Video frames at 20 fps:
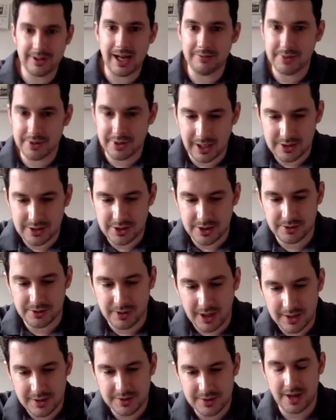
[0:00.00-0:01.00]
life stages,
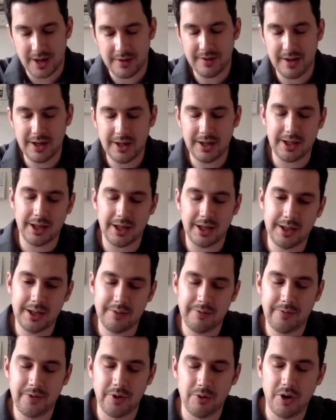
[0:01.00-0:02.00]
right? So I think
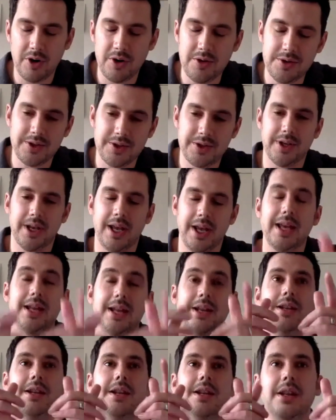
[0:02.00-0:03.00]
for us
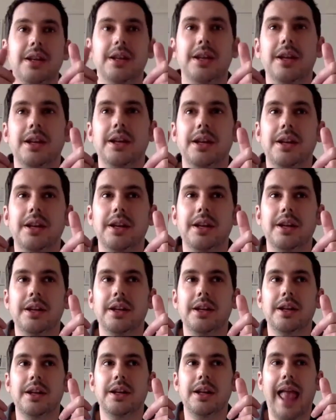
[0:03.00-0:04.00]
in
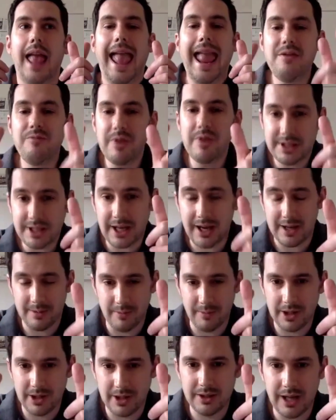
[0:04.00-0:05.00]

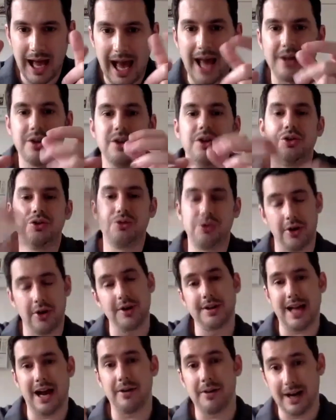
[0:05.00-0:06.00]
retirement and
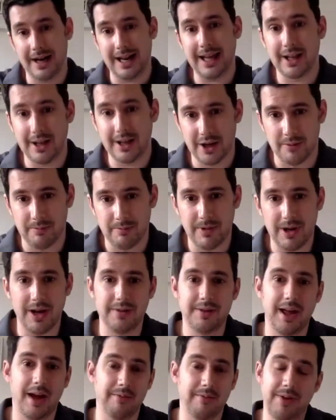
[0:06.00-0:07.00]
drawing down an income,
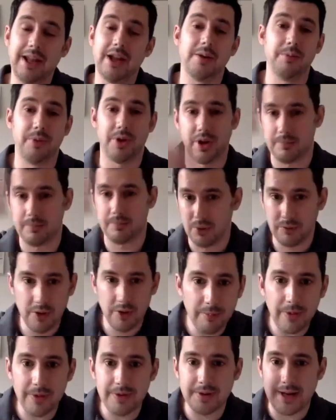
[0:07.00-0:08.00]
and that income can move
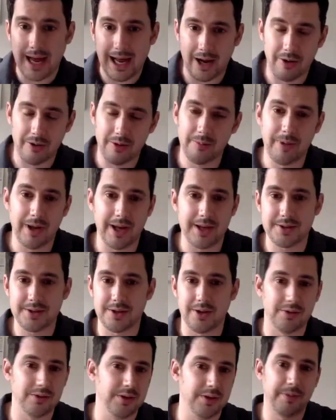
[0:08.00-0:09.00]
up and down based
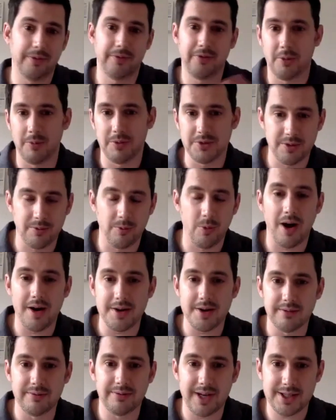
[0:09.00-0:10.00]
on the performance of where
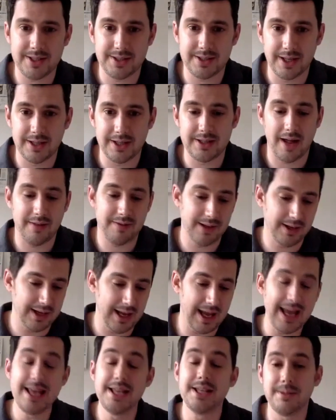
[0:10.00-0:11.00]
it's invested, I think
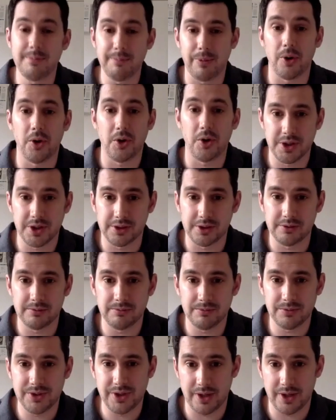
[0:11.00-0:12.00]
it is important
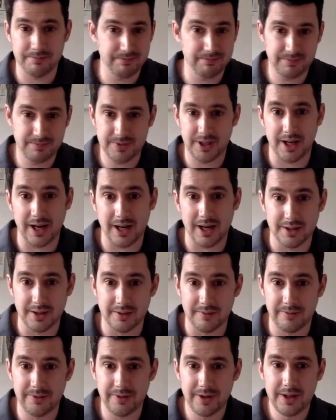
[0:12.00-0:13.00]
to kind
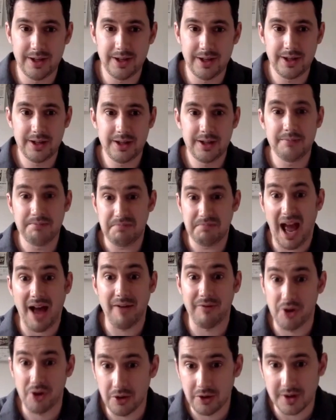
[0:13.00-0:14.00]
of
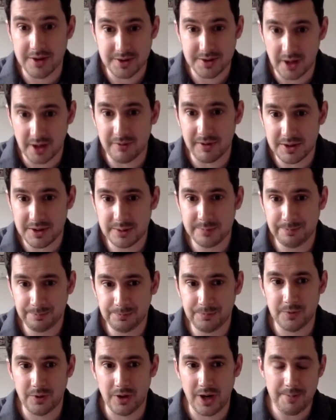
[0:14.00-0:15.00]
have an ongoing service,
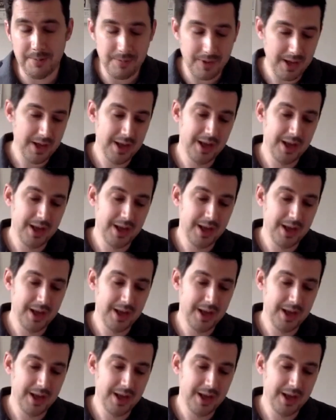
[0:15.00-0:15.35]
right?